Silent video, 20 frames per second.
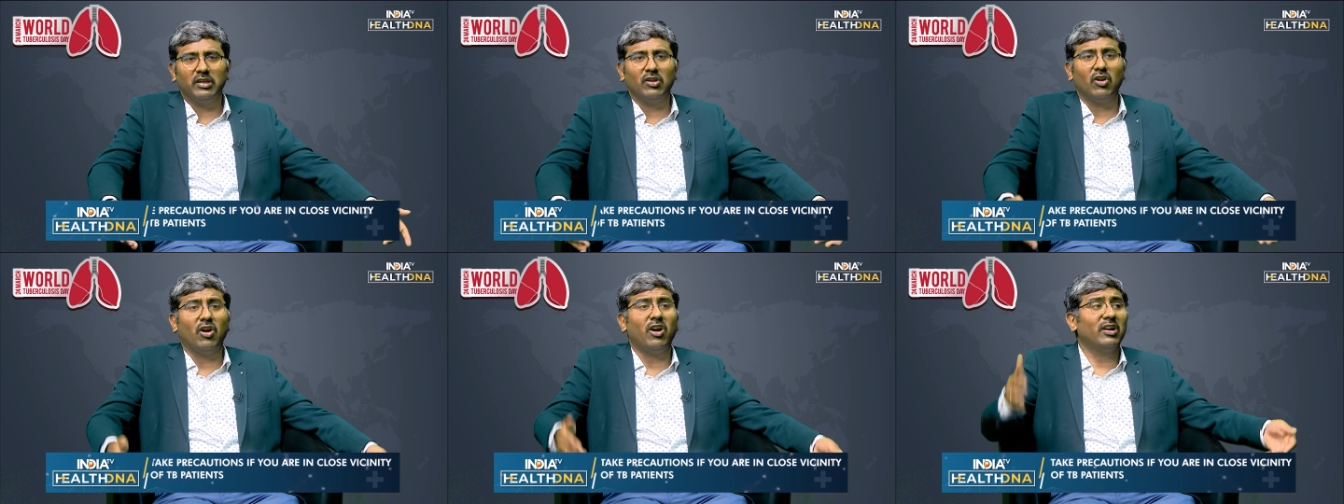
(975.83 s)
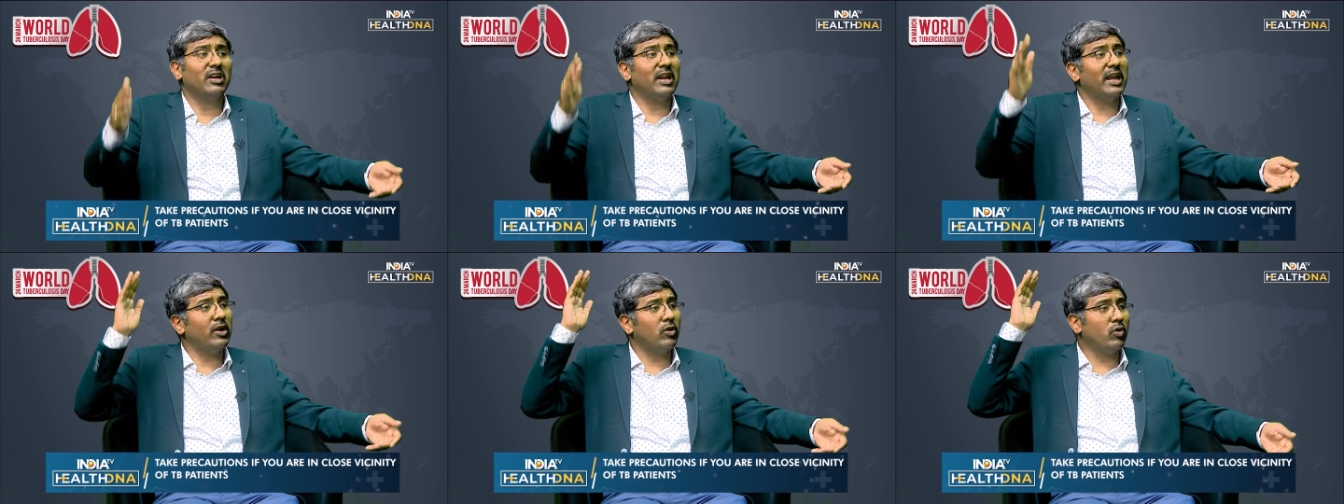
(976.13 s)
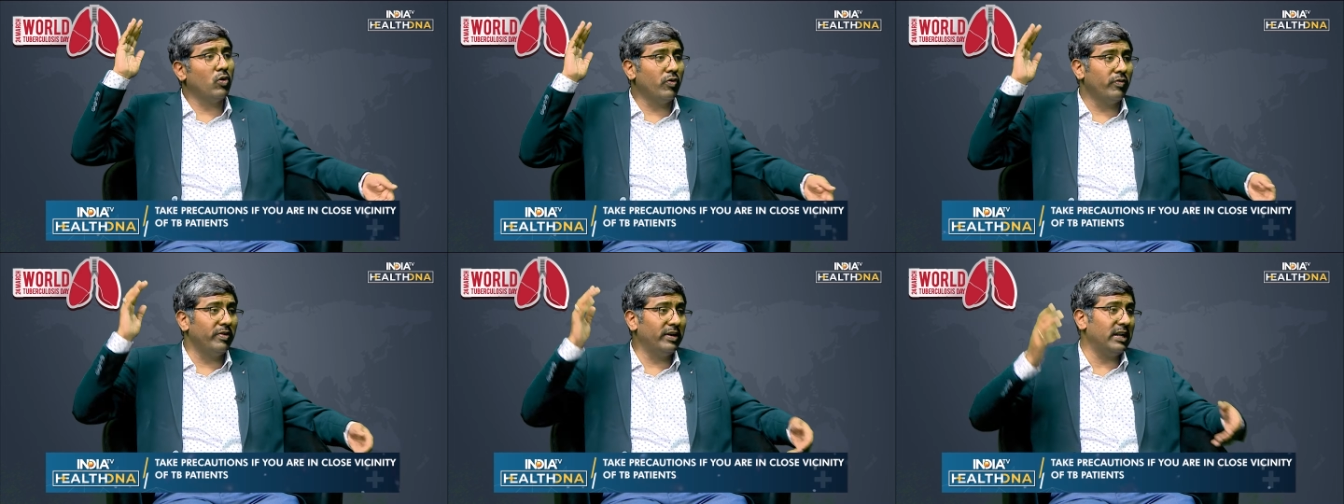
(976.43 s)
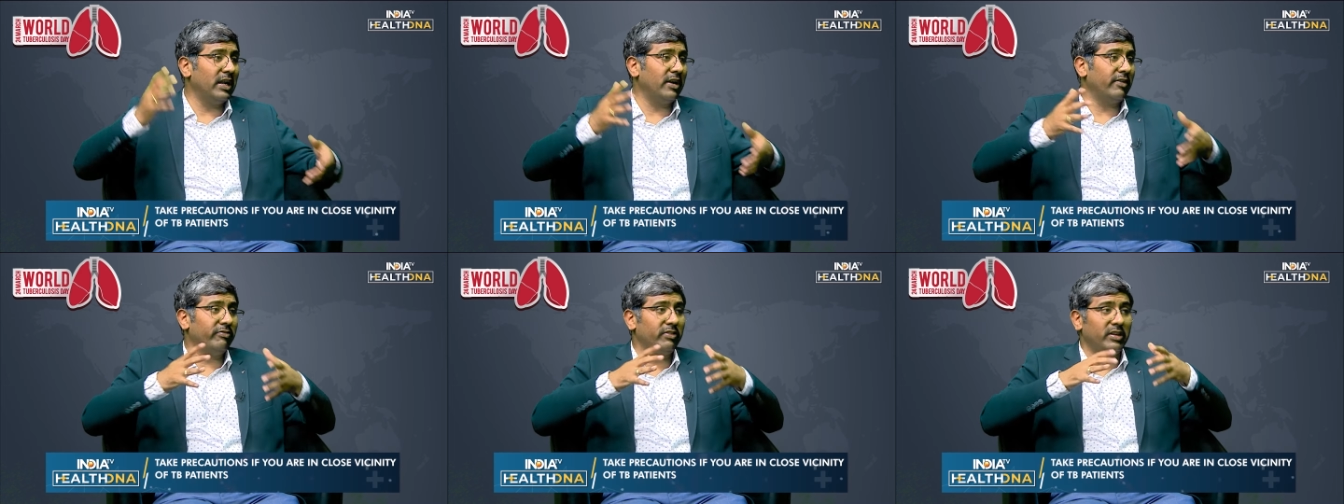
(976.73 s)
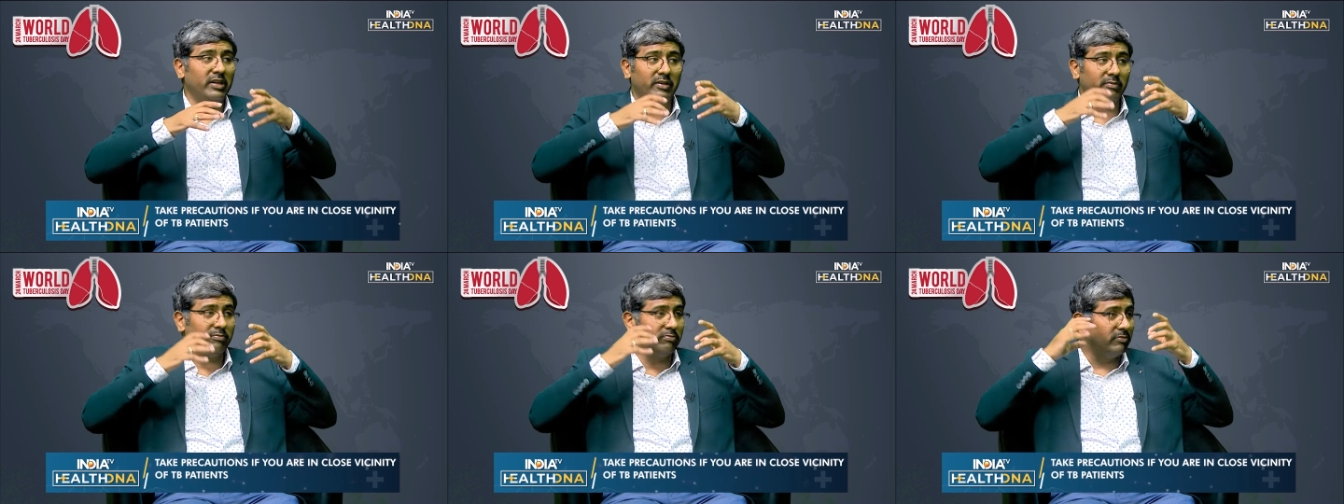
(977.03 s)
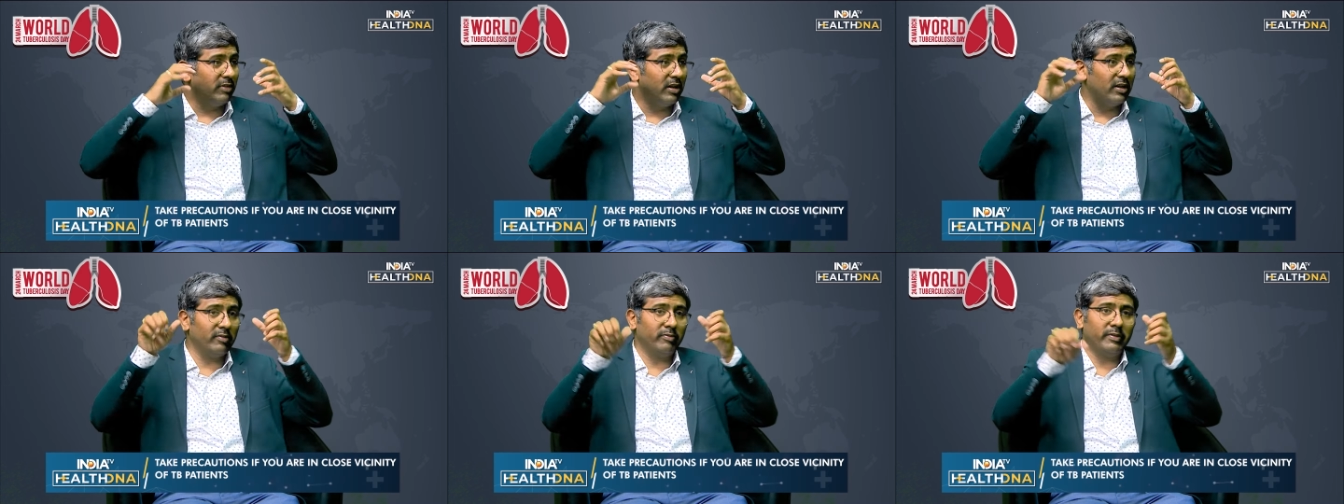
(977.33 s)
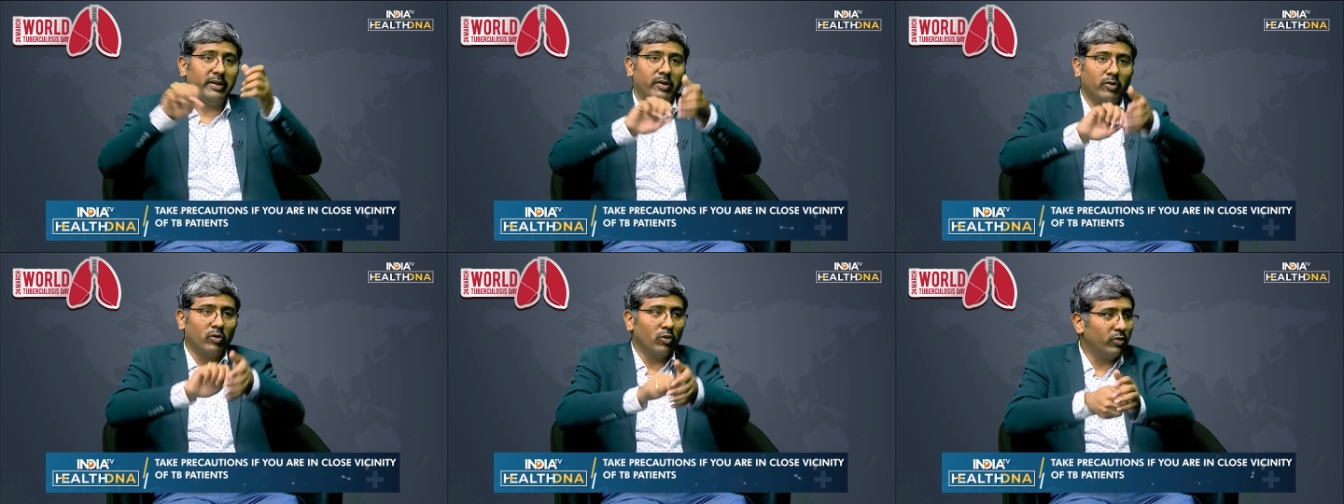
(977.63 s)
Not like COVID that we will
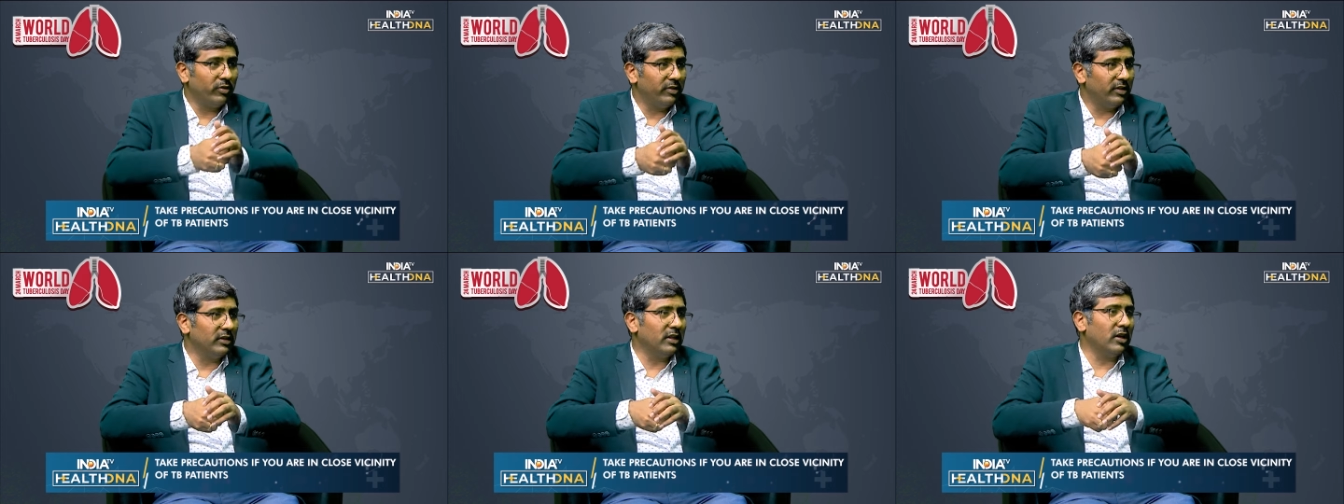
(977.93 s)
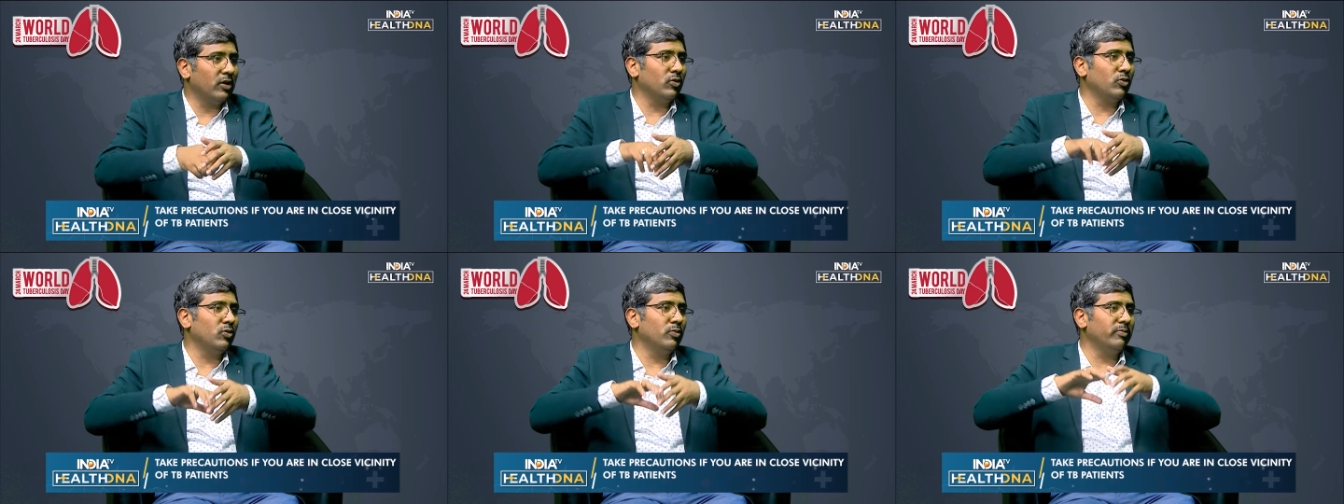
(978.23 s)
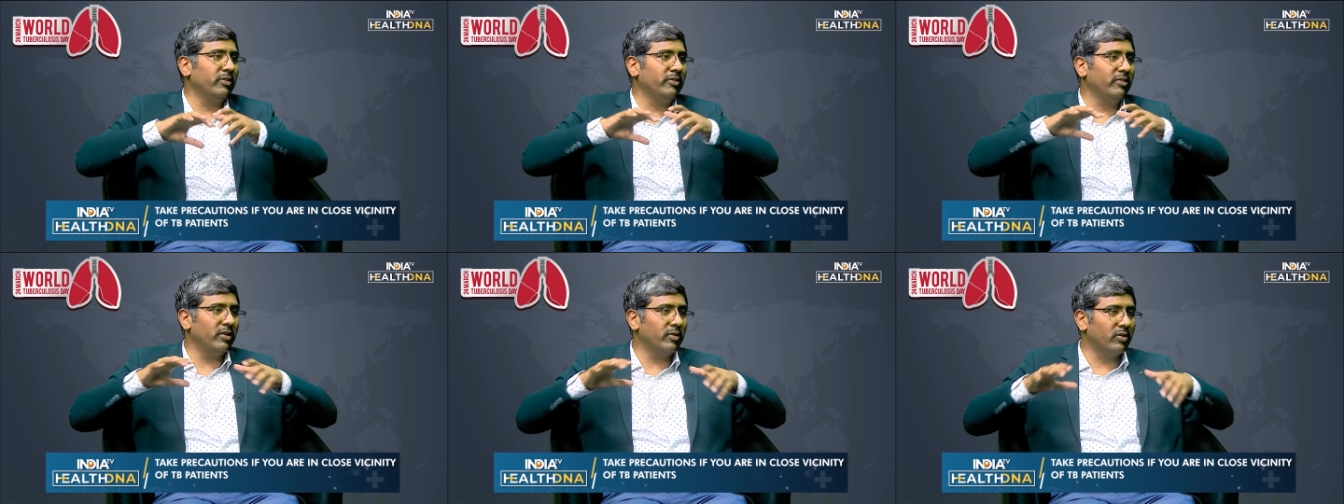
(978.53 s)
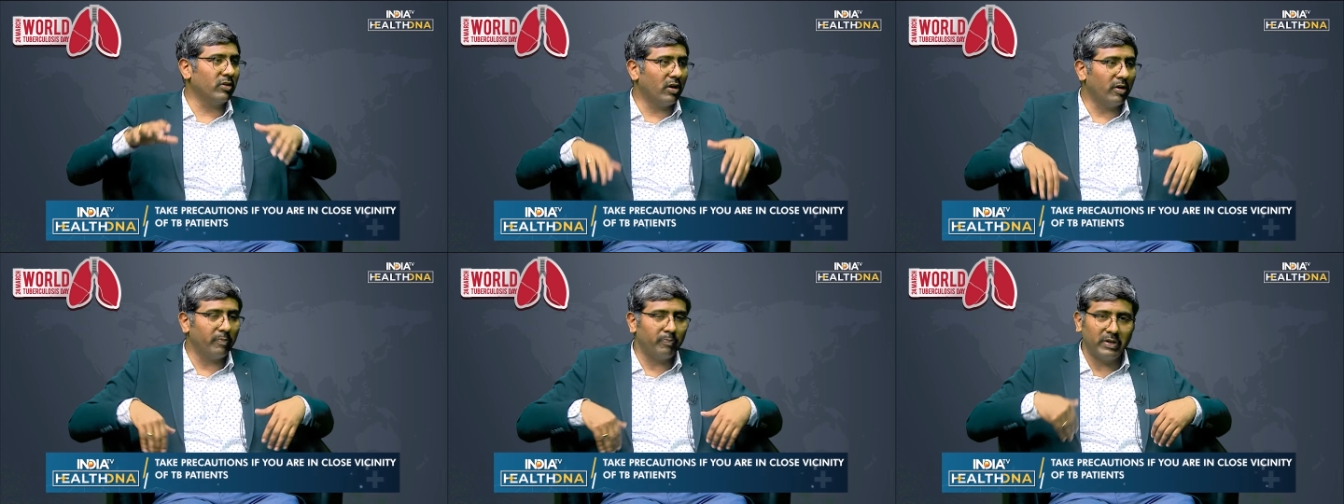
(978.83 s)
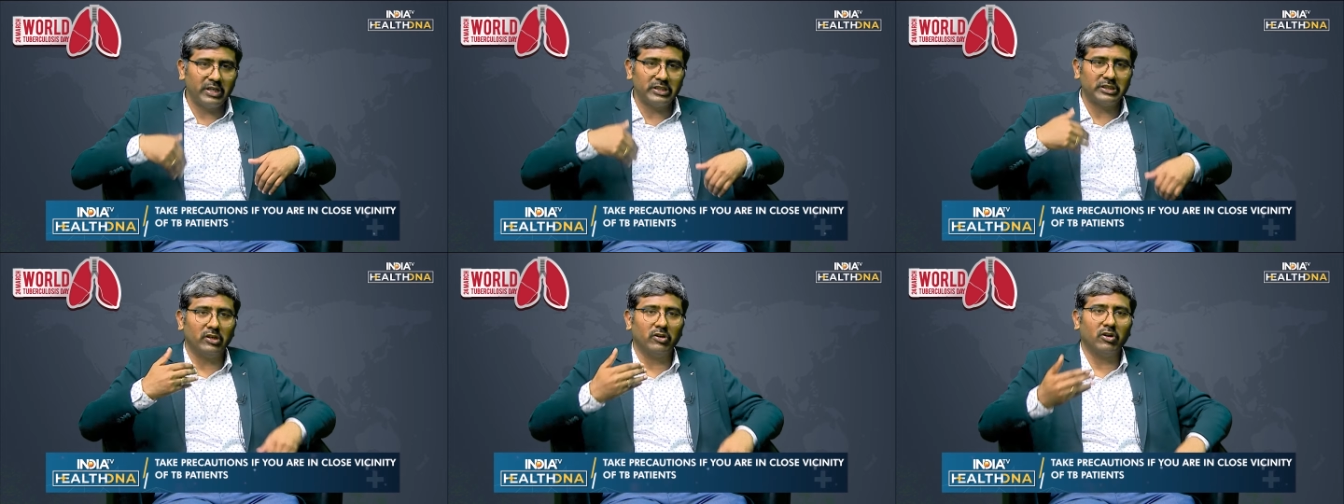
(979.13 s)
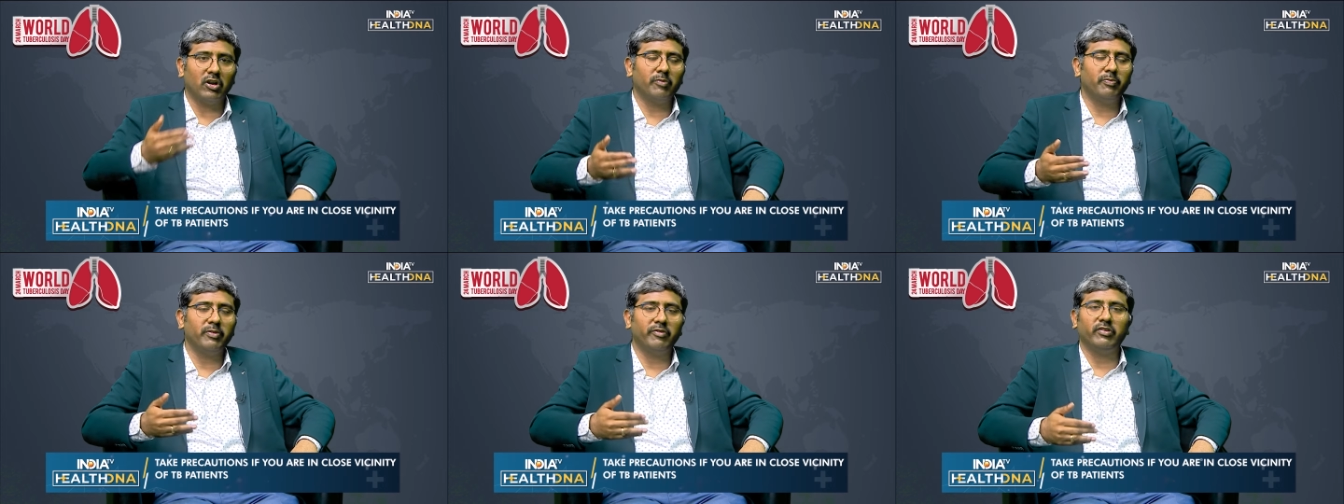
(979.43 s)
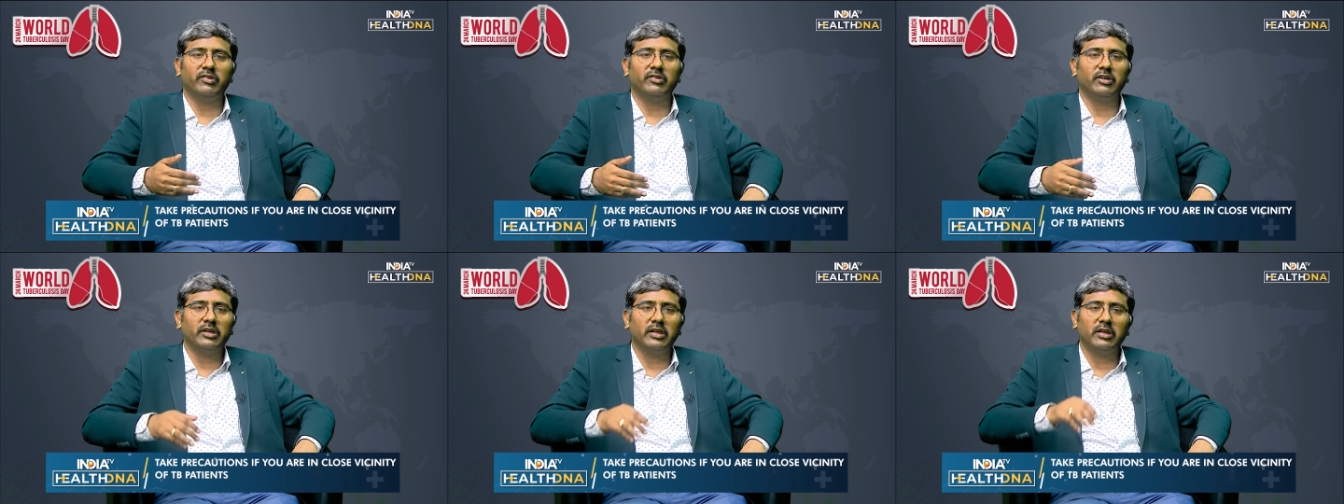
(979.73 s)
be closing the room and will not mm. patient not be
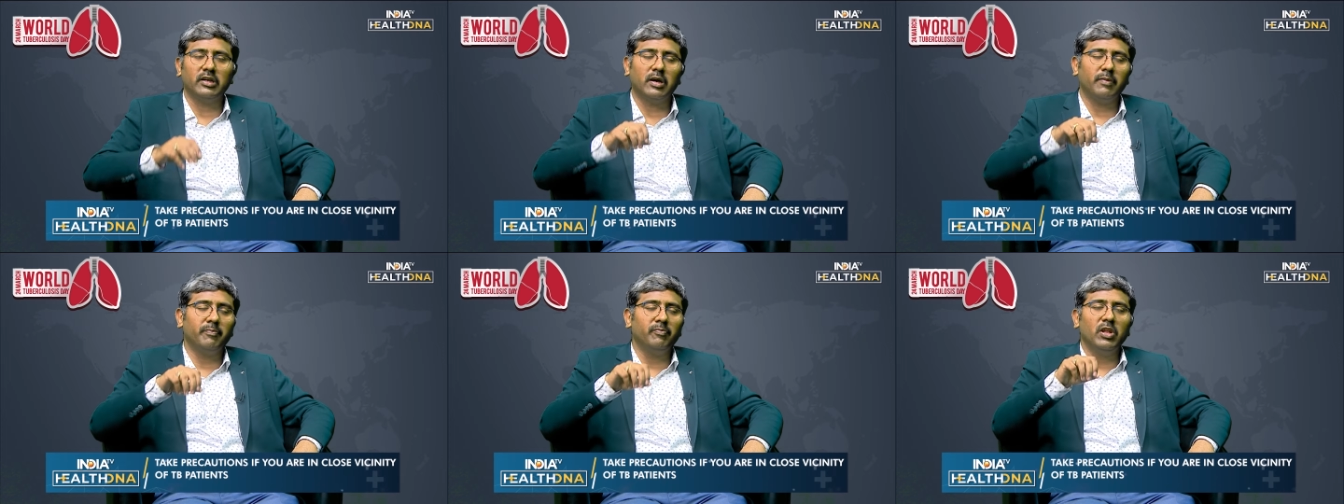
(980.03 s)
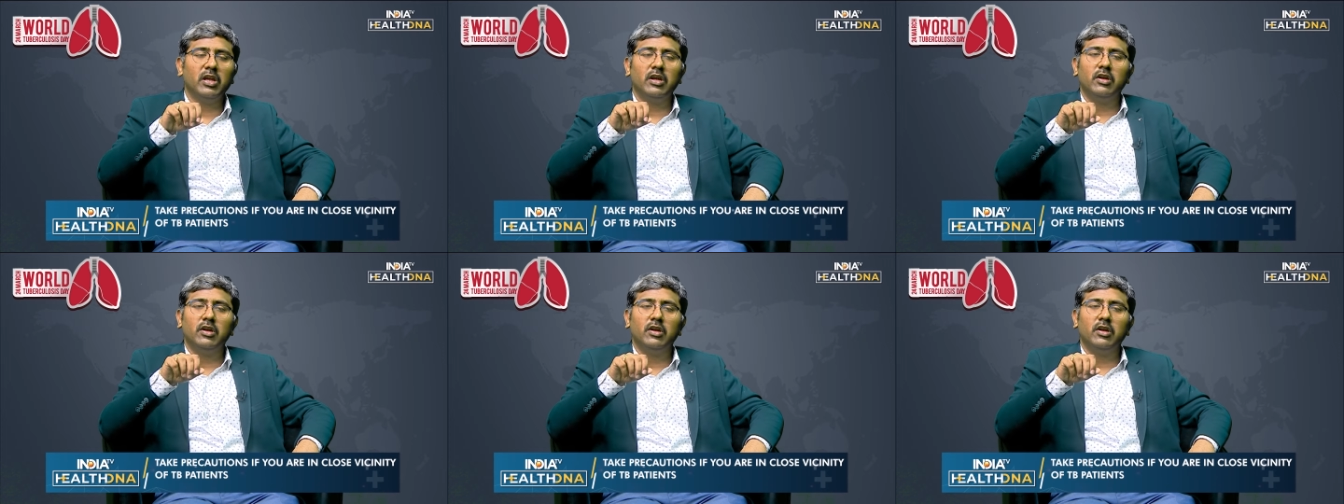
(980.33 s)
visiting up.